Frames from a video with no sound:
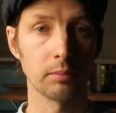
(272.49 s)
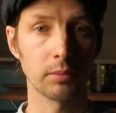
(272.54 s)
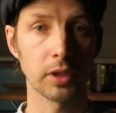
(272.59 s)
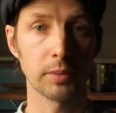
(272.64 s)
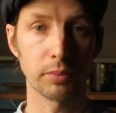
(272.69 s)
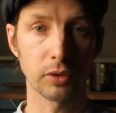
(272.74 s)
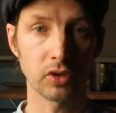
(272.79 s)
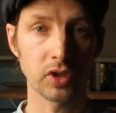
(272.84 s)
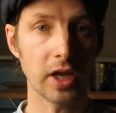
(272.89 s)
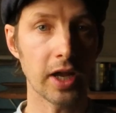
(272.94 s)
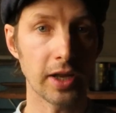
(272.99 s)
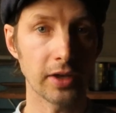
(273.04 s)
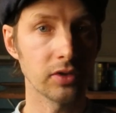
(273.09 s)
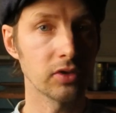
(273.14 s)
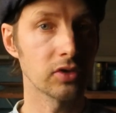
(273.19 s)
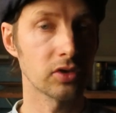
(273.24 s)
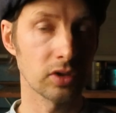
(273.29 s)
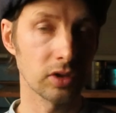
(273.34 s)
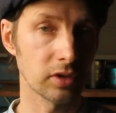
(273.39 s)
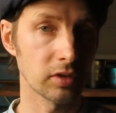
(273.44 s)
People's
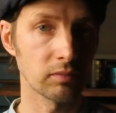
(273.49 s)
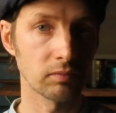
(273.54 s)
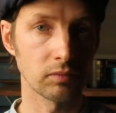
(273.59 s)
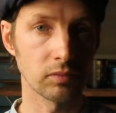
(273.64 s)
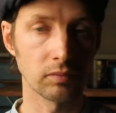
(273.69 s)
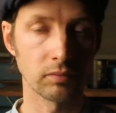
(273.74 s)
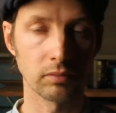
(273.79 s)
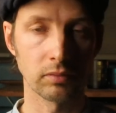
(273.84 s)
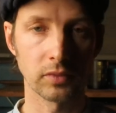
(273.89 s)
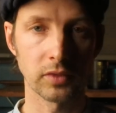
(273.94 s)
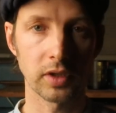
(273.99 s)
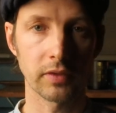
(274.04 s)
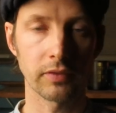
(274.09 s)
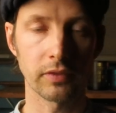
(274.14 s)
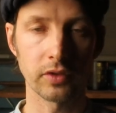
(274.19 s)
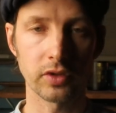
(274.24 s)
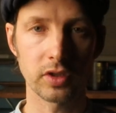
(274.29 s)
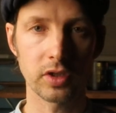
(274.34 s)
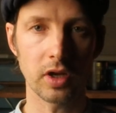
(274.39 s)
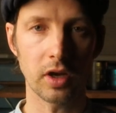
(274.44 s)
hands are
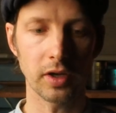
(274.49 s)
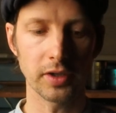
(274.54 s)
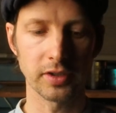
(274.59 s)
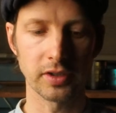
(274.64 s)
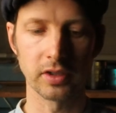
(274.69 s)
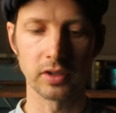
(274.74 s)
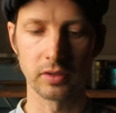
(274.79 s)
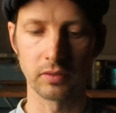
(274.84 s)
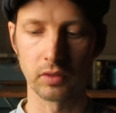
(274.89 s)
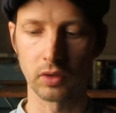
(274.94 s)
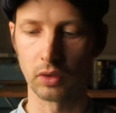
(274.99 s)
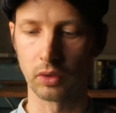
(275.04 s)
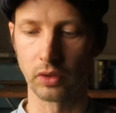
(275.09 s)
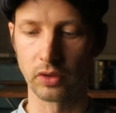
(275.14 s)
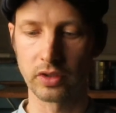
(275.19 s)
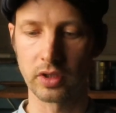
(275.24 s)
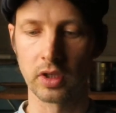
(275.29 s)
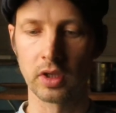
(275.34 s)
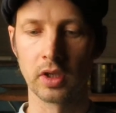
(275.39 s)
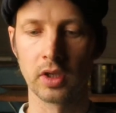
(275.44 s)
different sizes, of
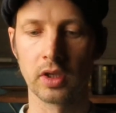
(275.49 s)
course.